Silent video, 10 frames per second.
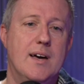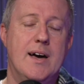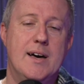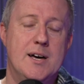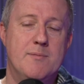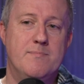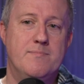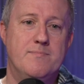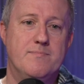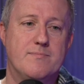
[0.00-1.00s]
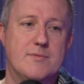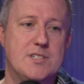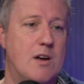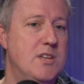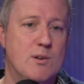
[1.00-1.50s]

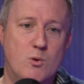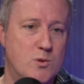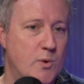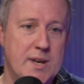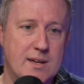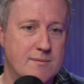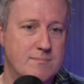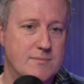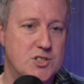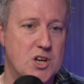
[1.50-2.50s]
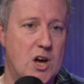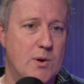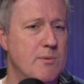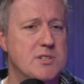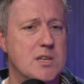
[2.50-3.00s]
Sony Award-winning show.
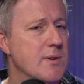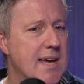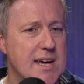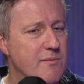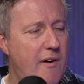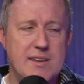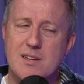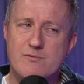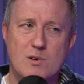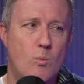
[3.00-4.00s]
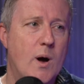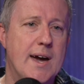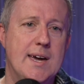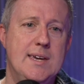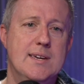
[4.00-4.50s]
He was doing it in a very different
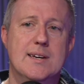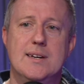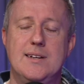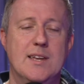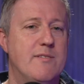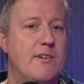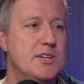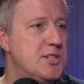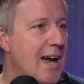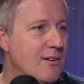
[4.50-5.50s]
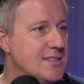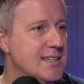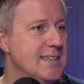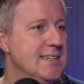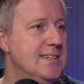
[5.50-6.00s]
way, very
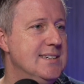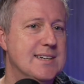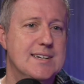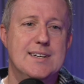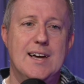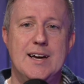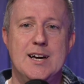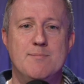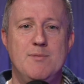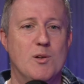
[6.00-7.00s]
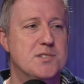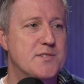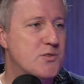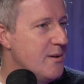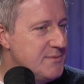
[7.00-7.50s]
shouty, lots of
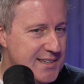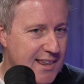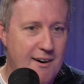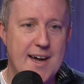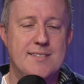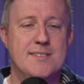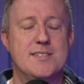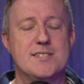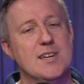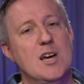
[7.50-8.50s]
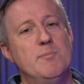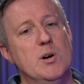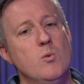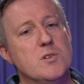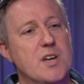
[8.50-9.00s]
scripted lines, but
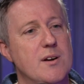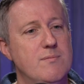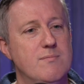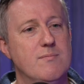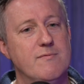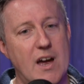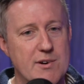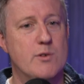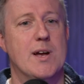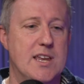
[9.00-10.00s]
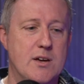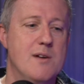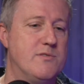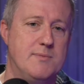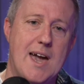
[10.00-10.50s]
also very quickly
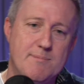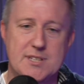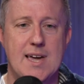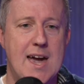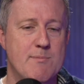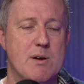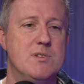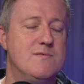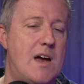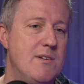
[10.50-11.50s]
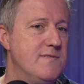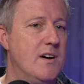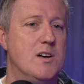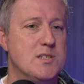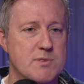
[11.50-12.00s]
going from game to game. It was very
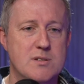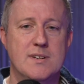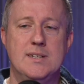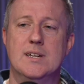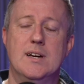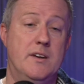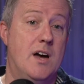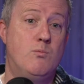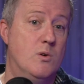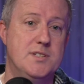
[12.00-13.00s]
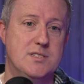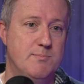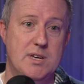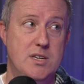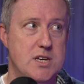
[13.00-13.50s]
fast moving, and I wanted to
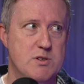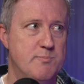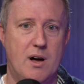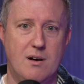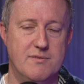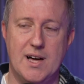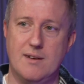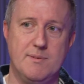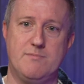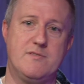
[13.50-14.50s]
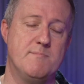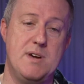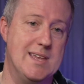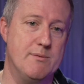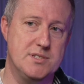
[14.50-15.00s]
be a huge part of that. For
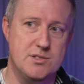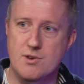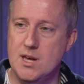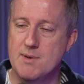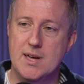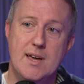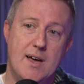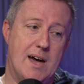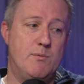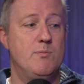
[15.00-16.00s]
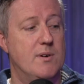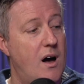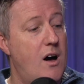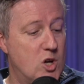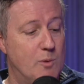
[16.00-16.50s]
me, that was the dream. And
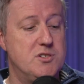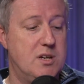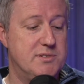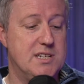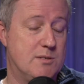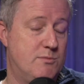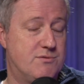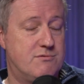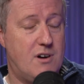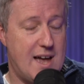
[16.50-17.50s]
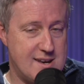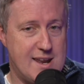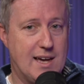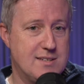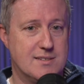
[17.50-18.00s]
our commentary position was right
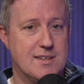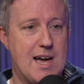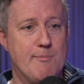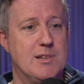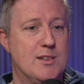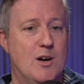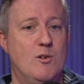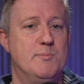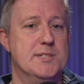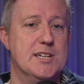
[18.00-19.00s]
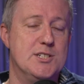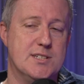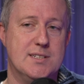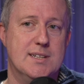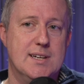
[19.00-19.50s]
next to the Capital Gold
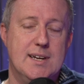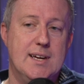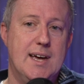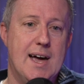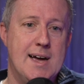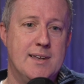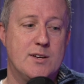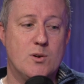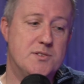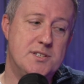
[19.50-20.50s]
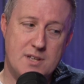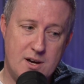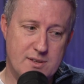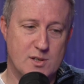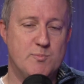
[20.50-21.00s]
position, and I got to
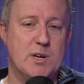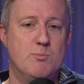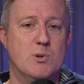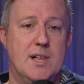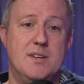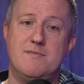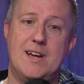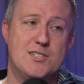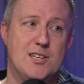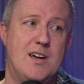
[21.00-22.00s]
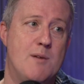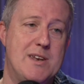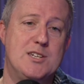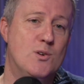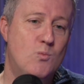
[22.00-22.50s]
know those people, and eventually I
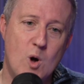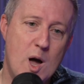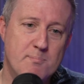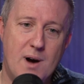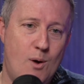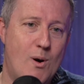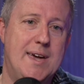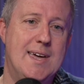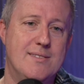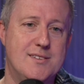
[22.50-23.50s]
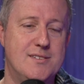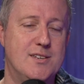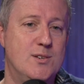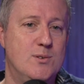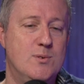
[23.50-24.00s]
managed to worm my way in to
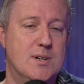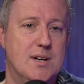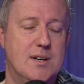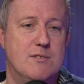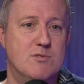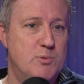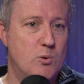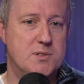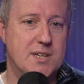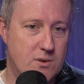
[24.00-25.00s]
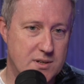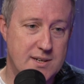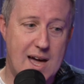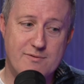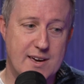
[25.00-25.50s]
do reporting on an
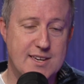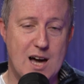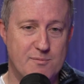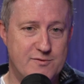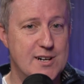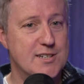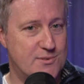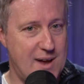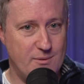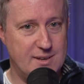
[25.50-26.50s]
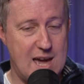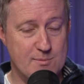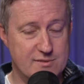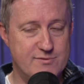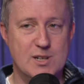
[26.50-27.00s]
FA Cup first round game
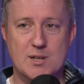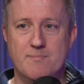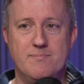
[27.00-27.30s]
at Fulham.